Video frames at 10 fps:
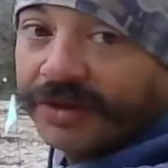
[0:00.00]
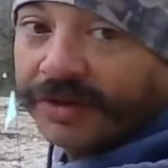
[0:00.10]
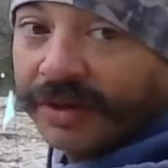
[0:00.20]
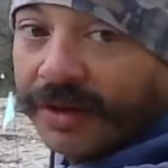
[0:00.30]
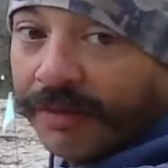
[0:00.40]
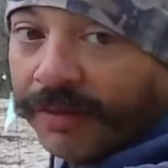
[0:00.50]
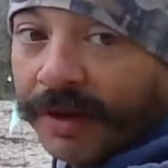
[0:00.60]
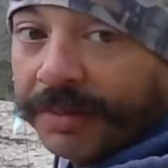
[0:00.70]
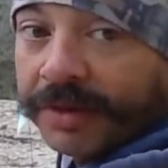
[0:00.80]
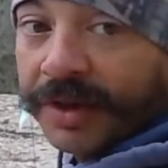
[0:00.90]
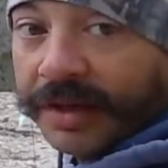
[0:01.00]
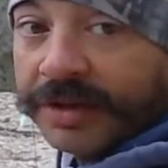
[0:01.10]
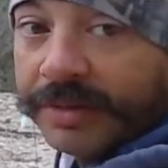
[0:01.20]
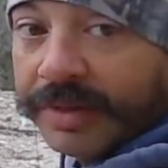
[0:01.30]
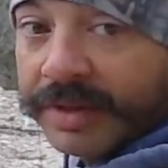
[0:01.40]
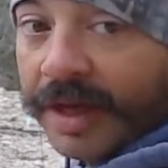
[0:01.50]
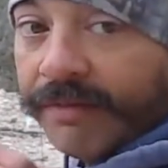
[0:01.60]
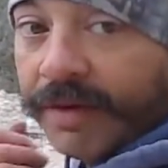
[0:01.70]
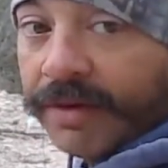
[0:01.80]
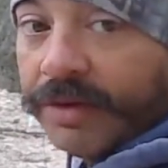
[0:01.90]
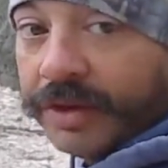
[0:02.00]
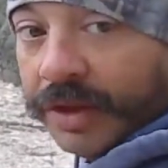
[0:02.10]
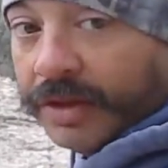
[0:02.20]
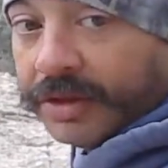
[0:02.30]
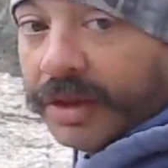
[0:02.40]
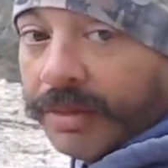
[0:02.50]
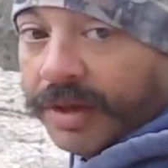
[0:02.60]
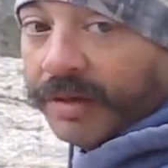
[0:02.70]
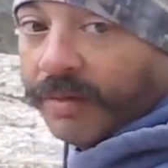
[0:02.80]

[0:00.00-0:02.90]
the trenches because I have other utilities coming in, water and other